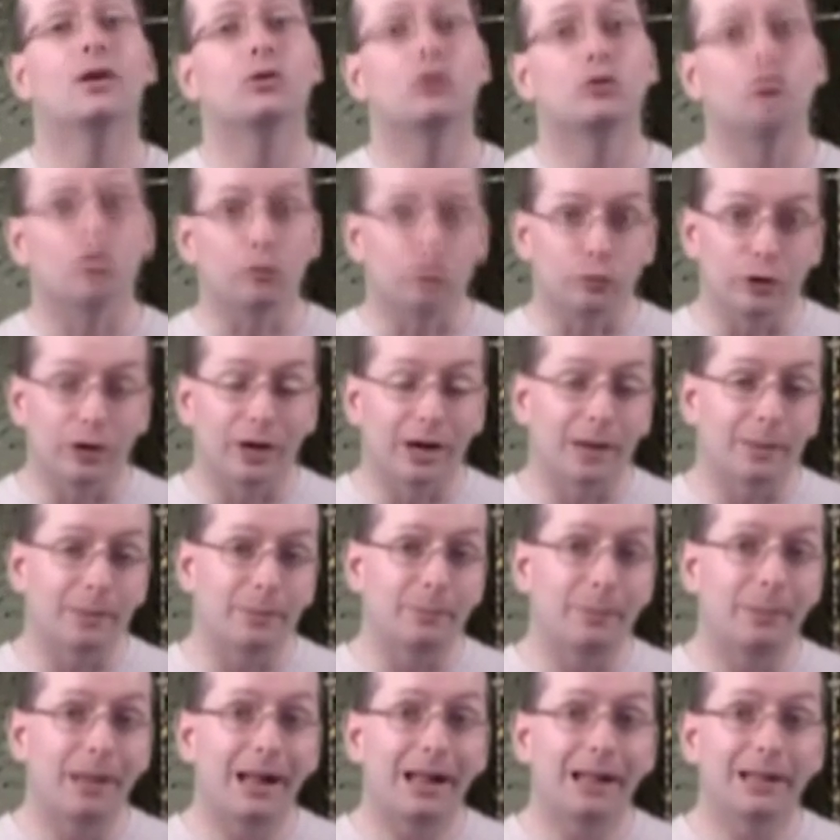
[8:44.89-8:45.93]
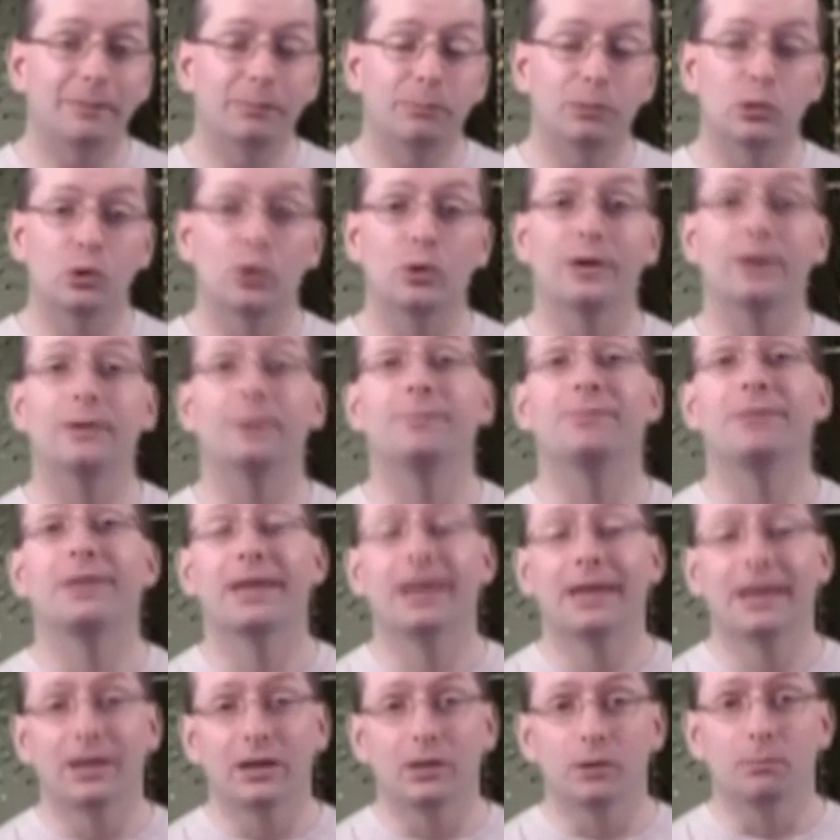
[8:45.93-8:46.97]
So if you're going to be polyploid,
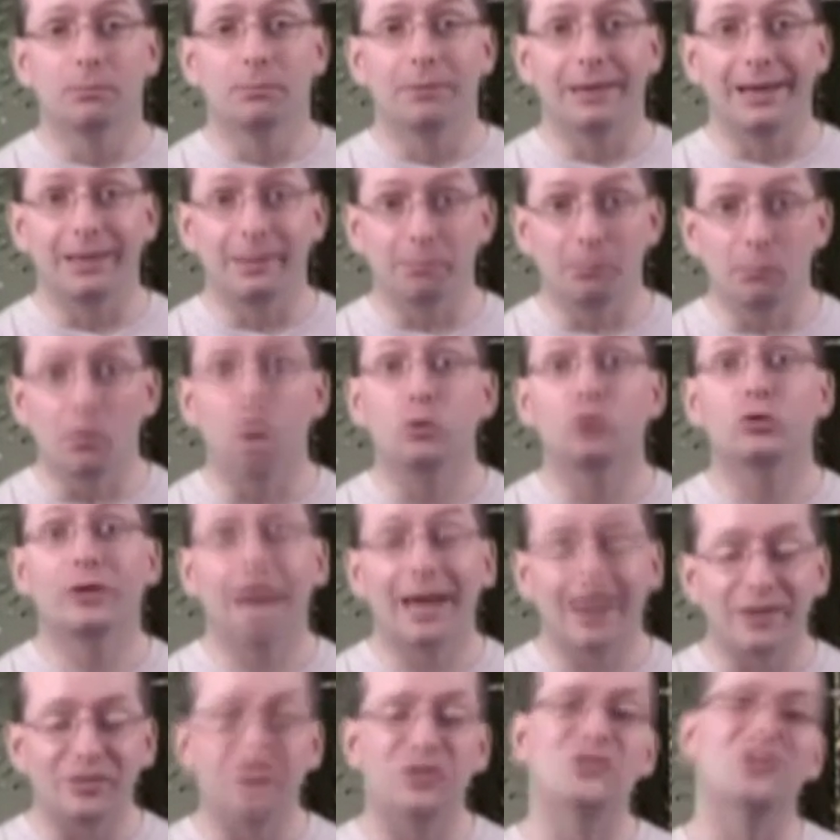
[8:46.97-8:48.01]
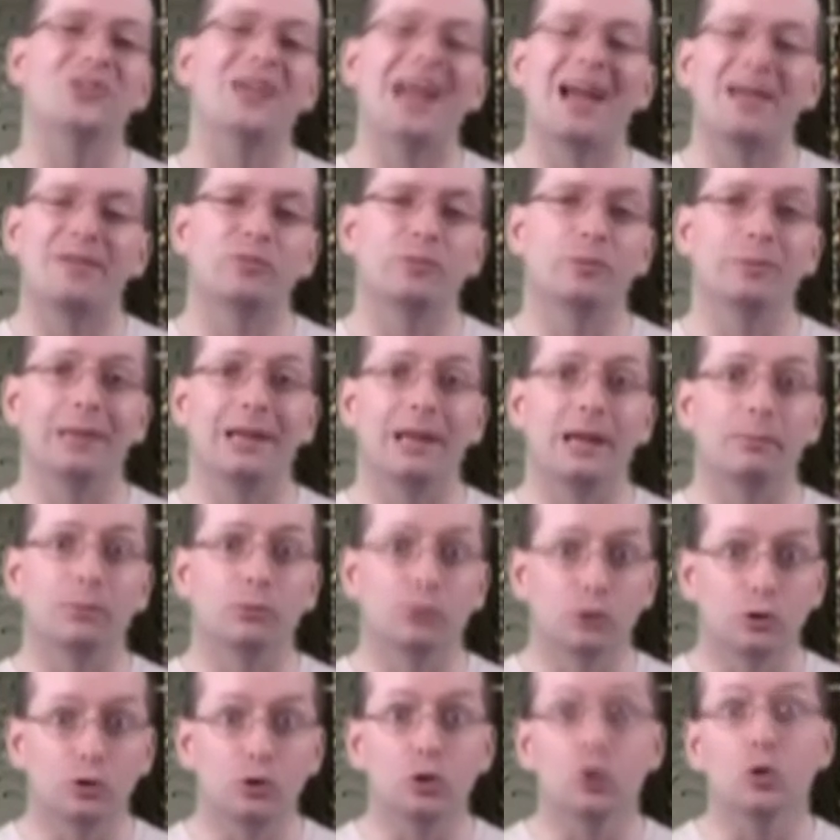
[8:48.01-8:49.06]
in most cases you have to be able
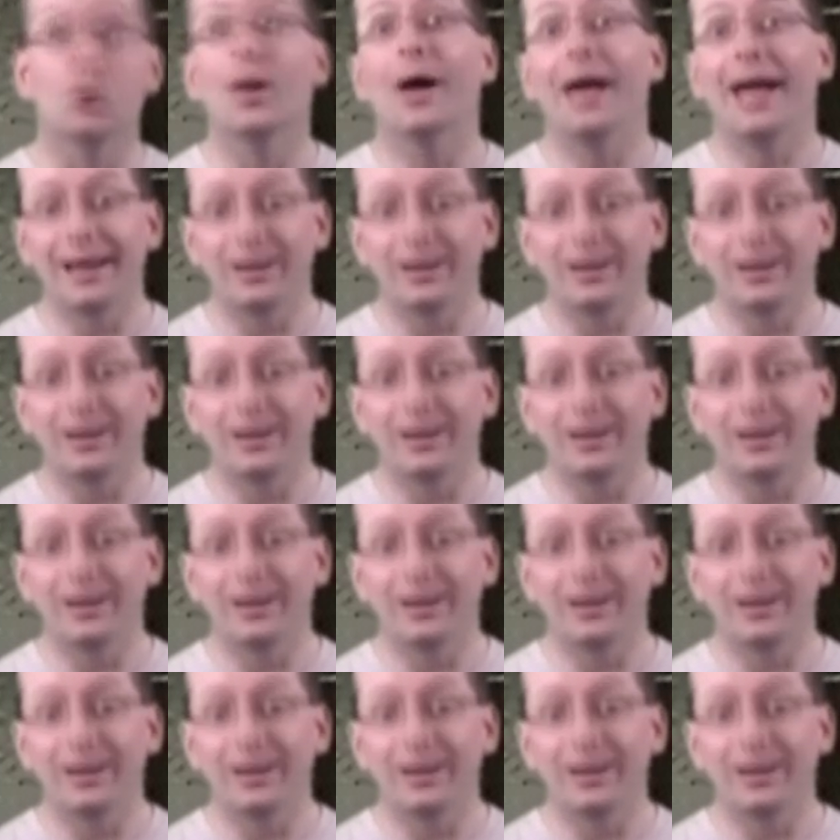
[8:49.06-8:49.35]
to do